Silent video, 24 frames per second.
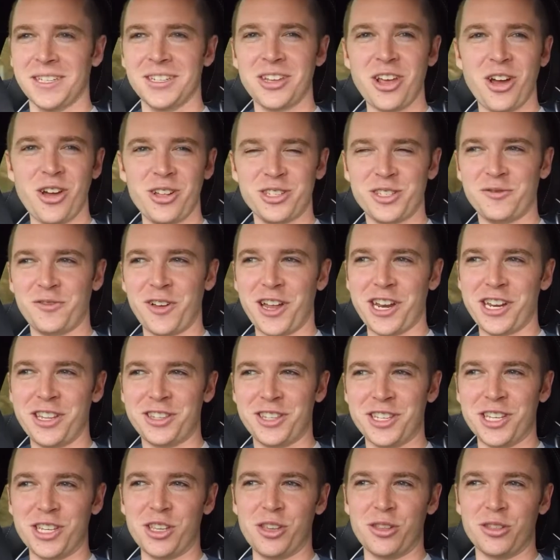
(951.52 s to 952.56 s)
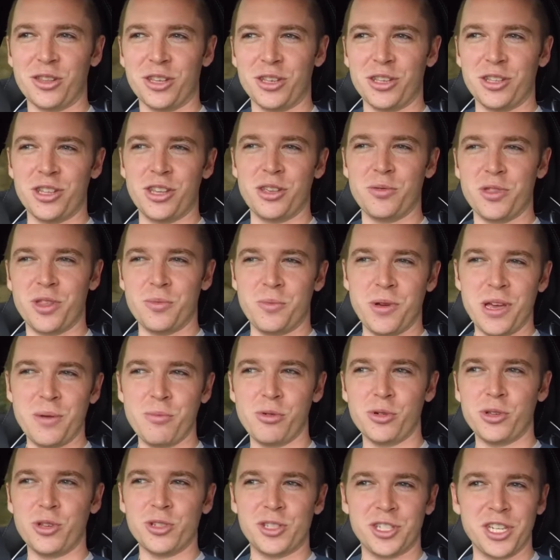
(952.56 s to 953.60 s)
No, it's a funny thing. You, the, the
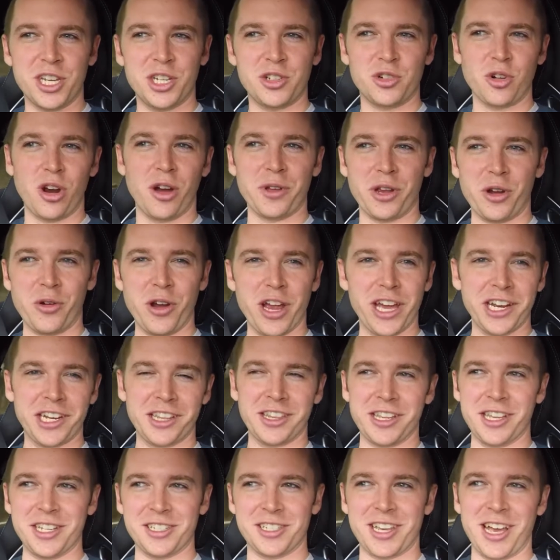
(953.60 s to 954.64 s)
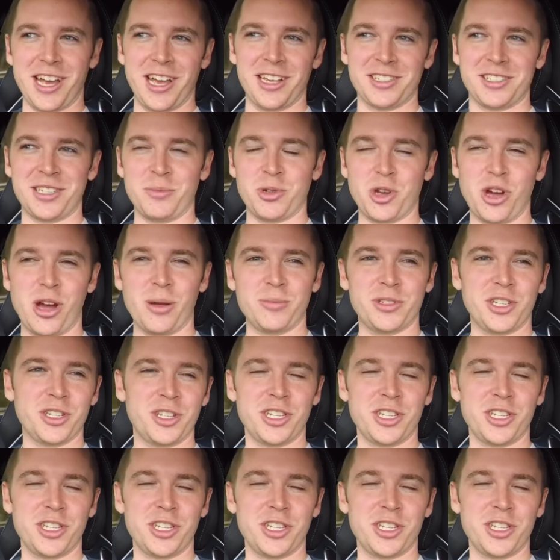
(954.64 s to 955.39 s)
people you see driving around in these cars sometimes,